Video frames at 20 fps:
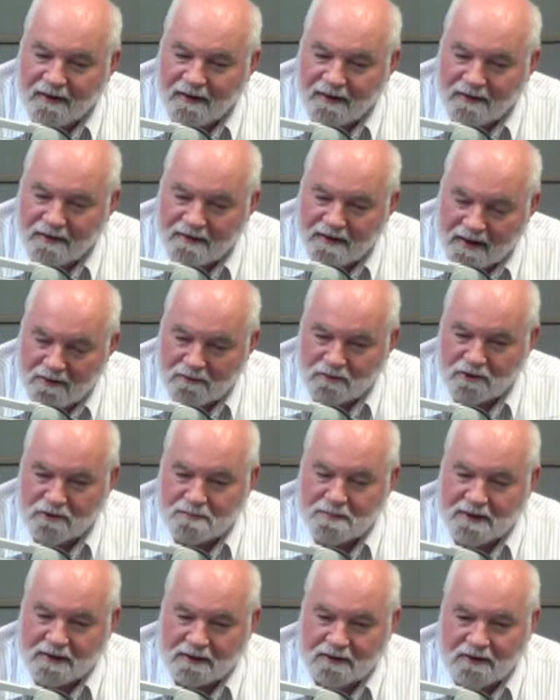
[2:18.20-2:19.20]
in that
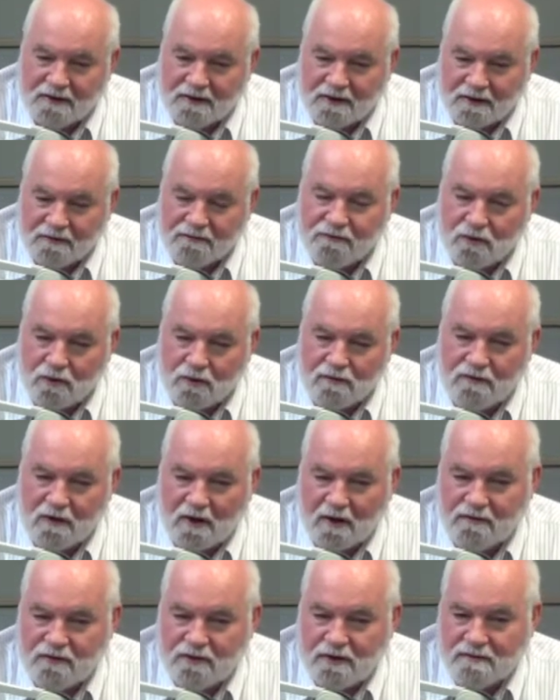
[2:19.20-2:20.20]
respect, the
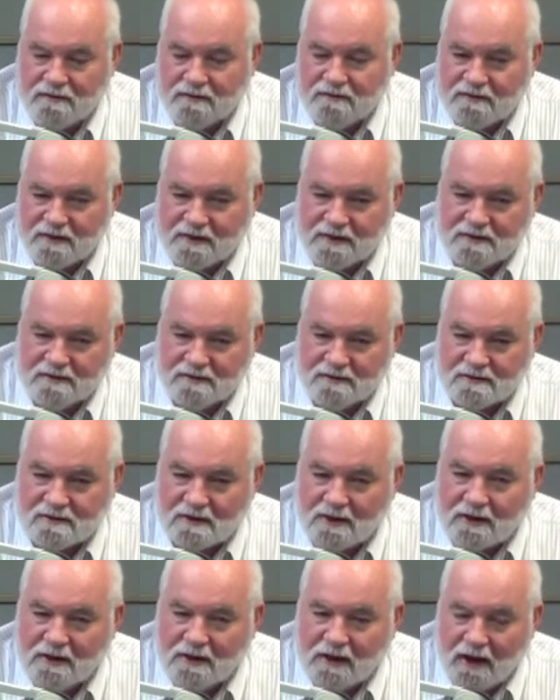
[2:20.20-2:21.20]
457 visas